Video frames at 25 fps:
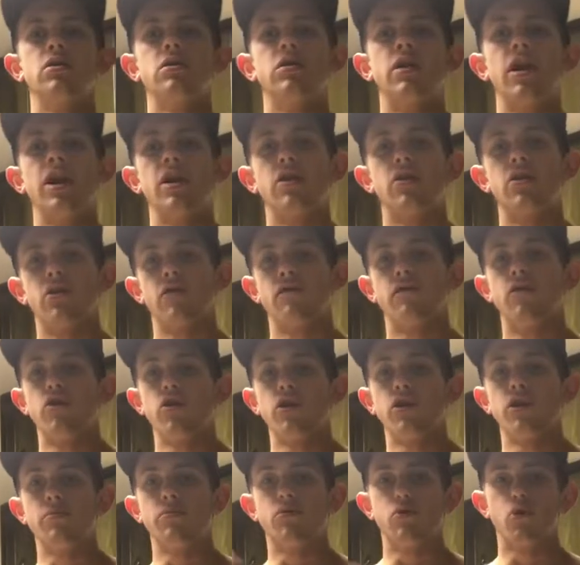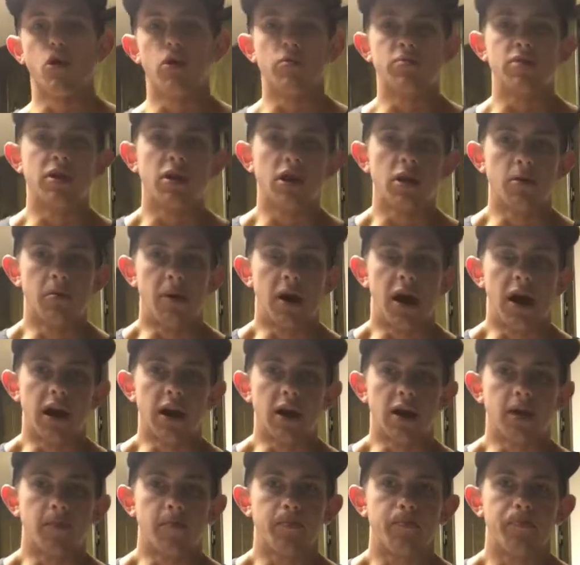they're fully absorbed into the
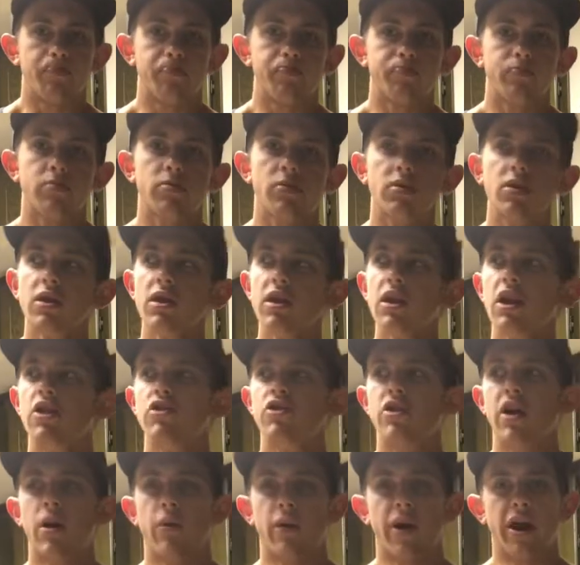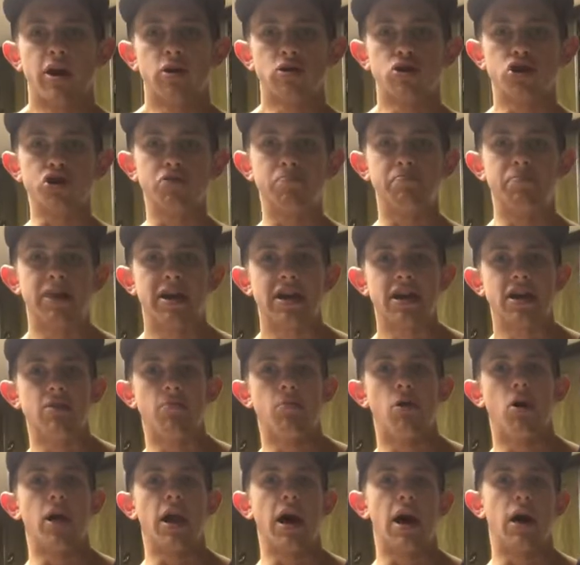body, so that way I don't just pee
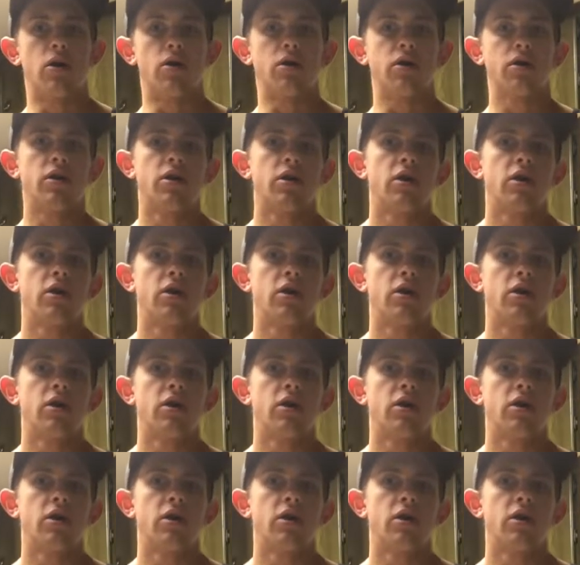them all out.